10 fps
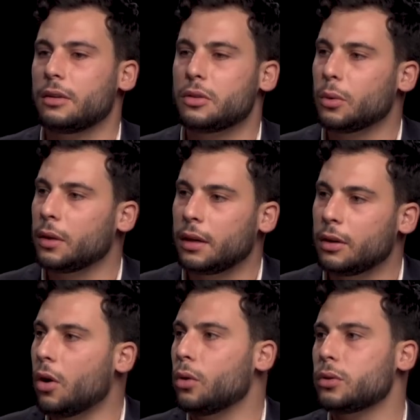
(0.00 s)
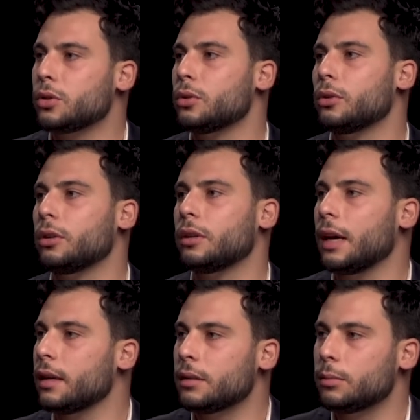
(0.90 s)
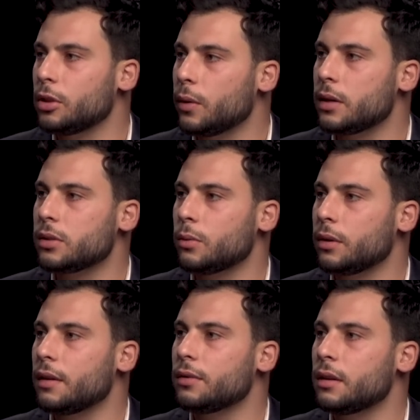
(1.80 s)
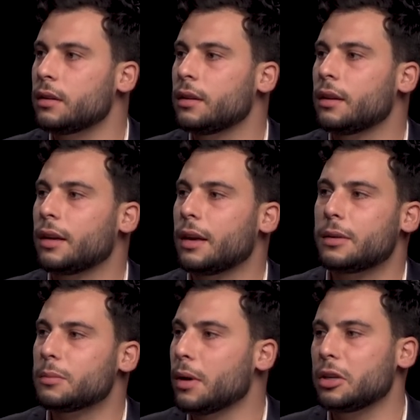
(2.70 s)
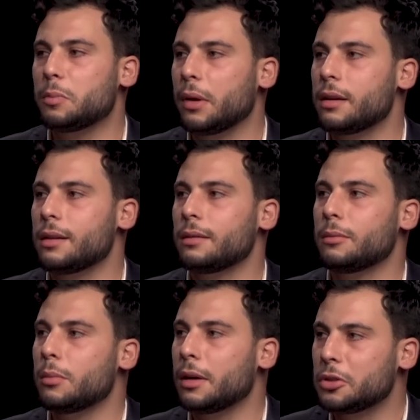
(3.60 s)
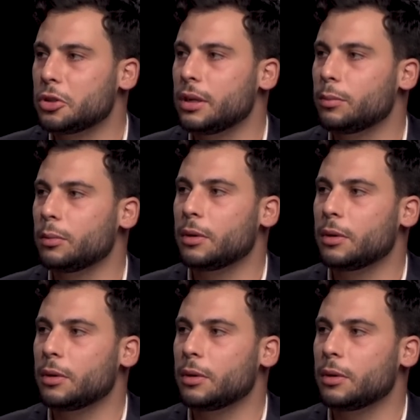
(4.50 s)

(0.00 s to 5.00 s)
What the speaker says: doing it old school on AWS or whatever, is much better, much cheaper,